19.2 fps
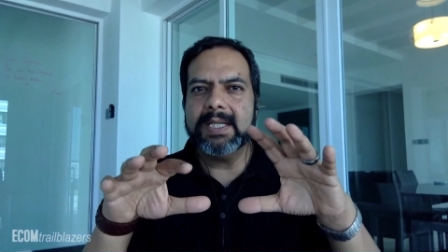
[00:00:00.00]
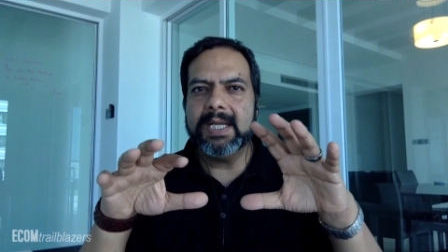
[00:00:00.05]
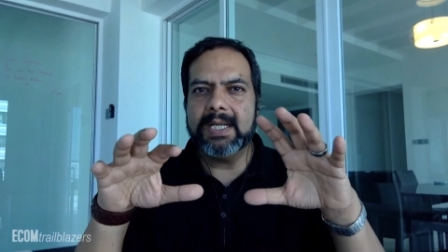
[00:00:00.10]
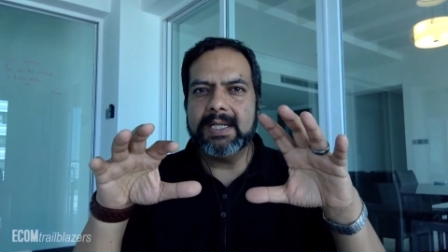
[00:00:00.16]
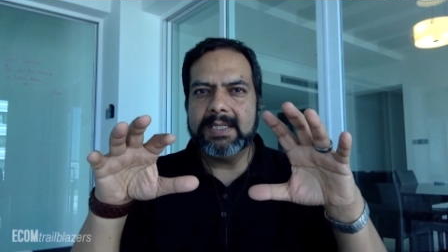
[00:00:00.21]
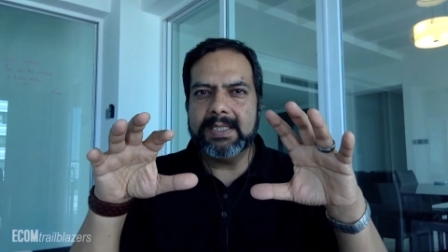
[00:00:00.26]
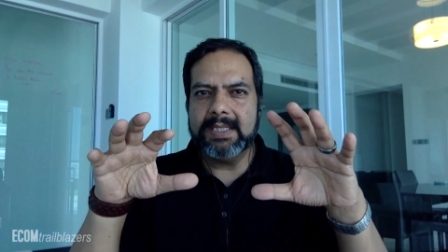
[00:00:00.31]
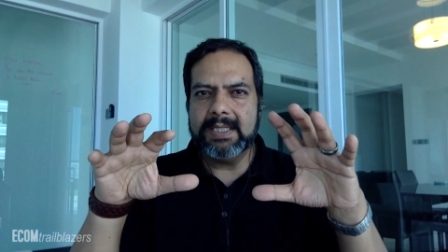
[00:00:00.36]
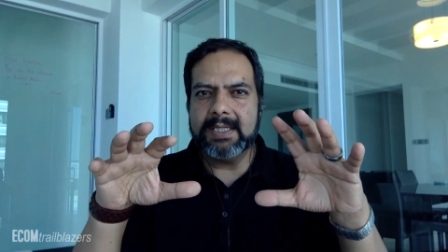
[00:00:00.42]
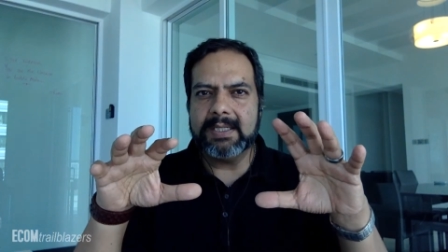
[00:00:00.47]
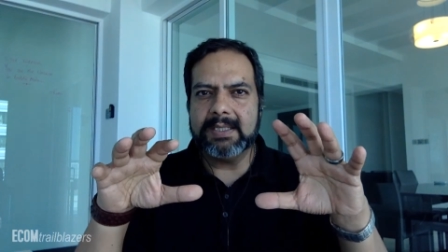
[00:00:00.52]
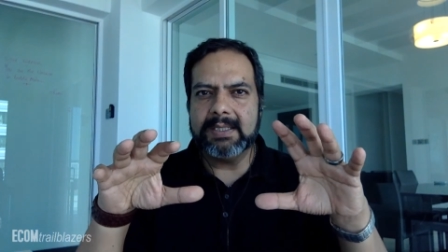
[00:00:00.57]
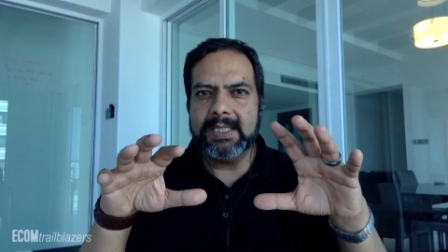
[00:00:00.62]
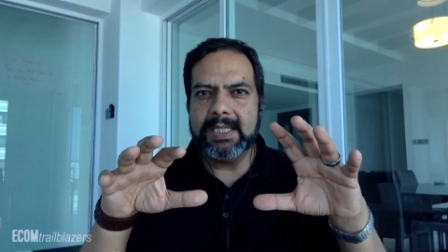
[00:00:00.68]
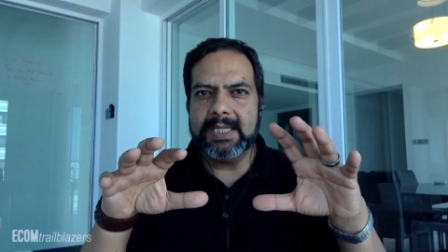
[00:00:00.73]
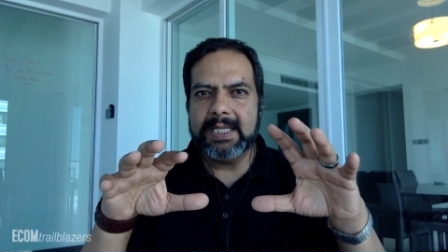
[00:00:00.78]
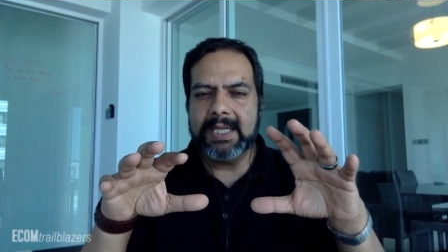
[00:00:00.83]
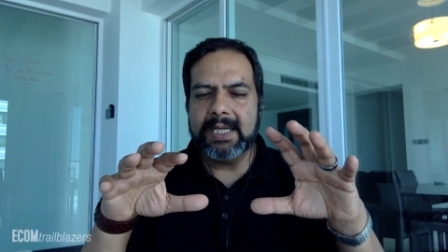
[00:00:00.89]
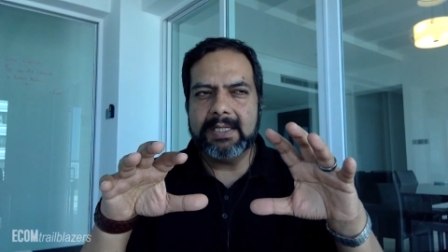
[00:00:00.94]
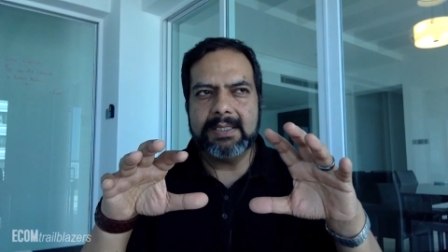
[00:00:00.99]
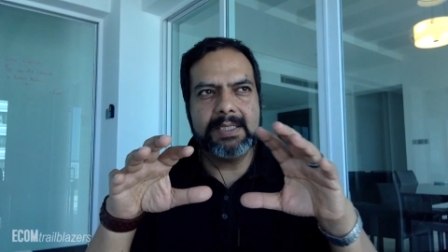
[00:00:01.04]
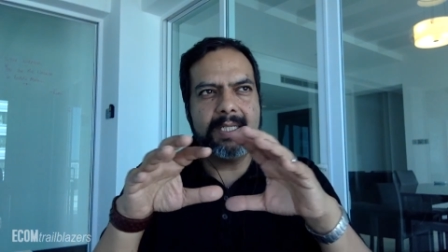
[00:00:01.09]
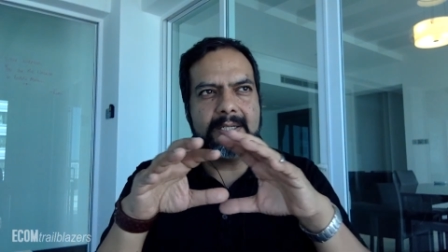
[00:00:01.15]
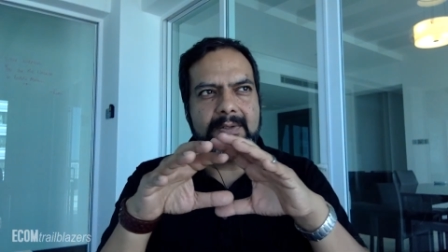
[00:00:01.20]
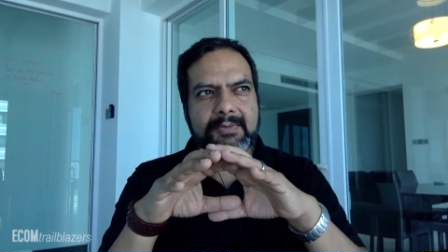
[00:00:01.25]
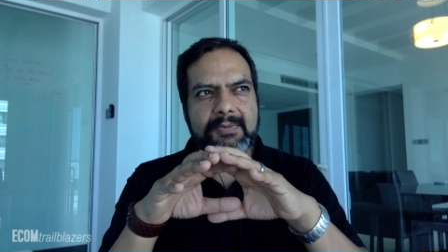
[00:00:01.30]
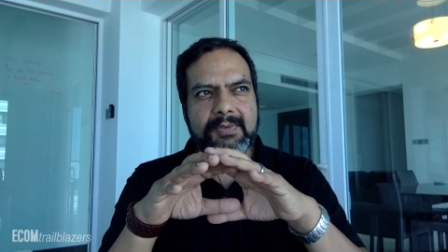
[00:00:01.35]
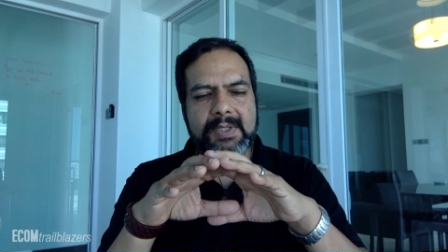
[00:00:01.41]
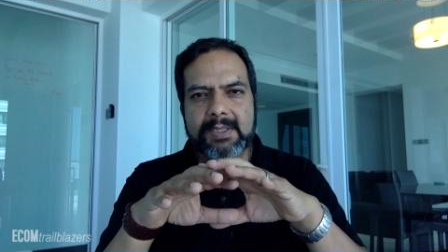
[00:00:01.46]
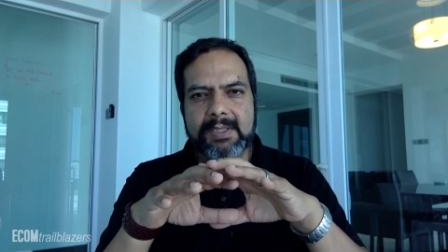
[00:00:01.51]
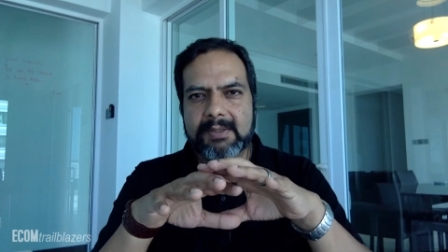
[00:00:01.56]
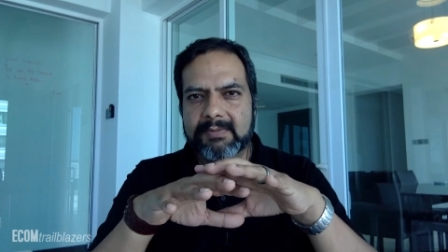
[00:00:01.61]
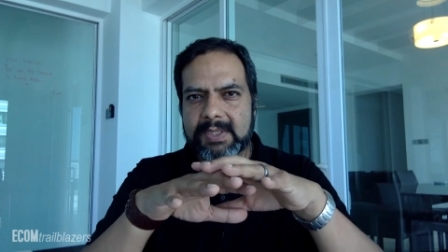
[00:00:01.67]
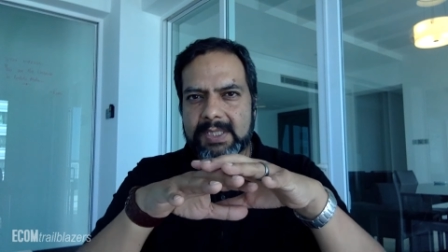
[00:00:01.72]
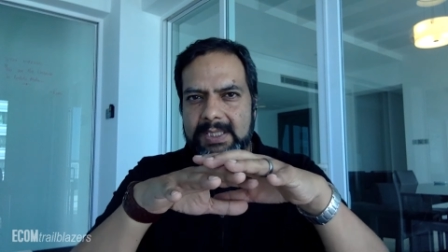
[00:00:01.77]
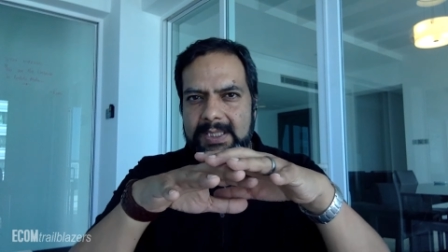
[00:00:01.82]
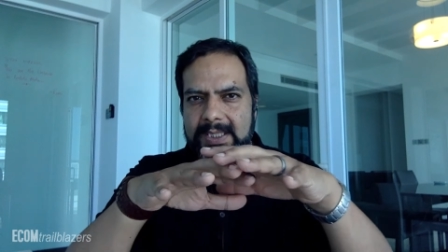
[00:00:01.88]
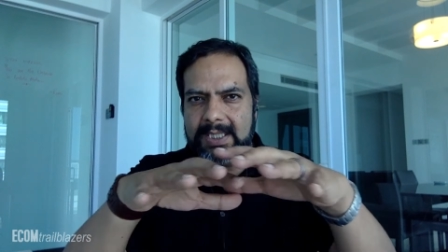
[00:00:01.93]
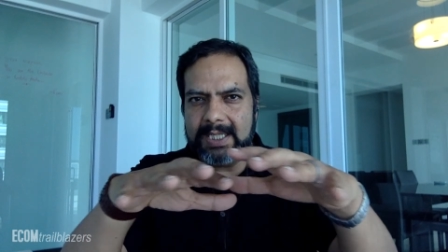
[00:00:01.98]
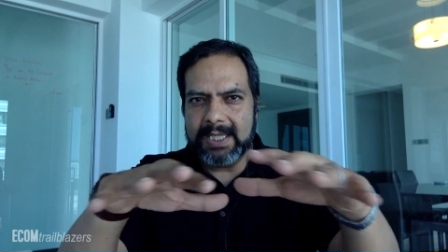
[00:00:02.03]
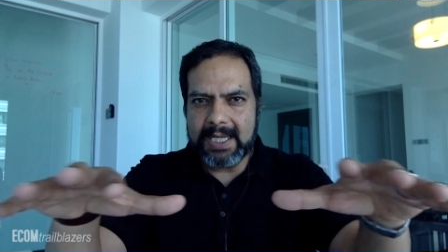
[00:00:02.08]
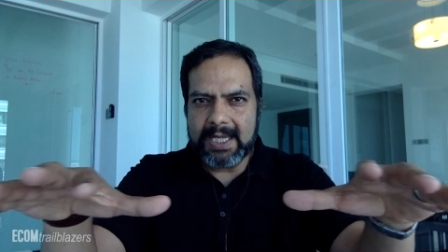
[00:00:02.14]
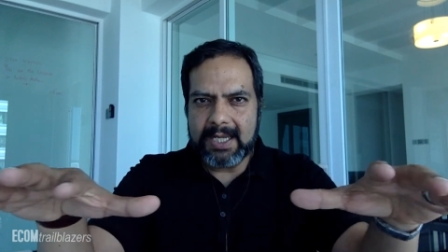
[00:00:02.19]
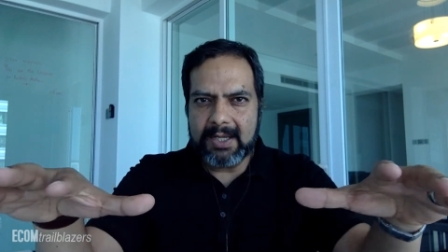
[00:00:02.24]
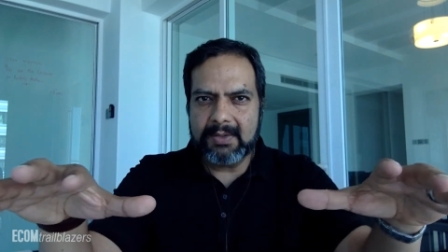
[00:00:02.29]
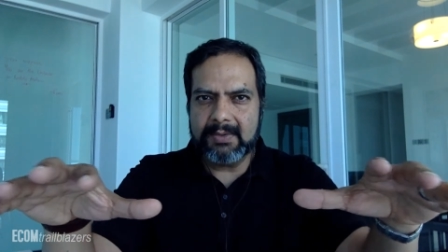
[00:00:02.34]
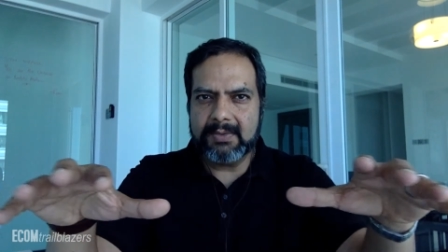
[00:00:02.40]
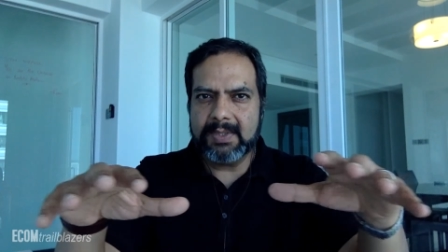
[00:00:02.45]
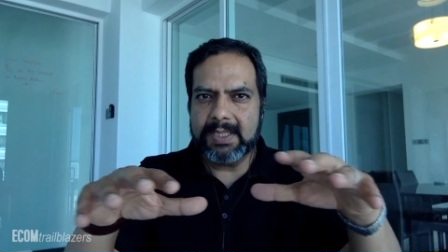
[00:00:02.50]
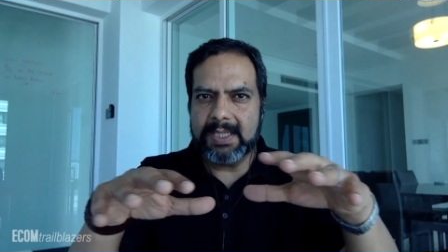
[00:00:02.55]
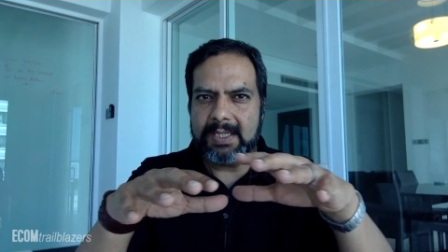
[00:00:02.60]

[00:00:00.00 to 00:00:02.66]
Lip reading: and get a feel of the layout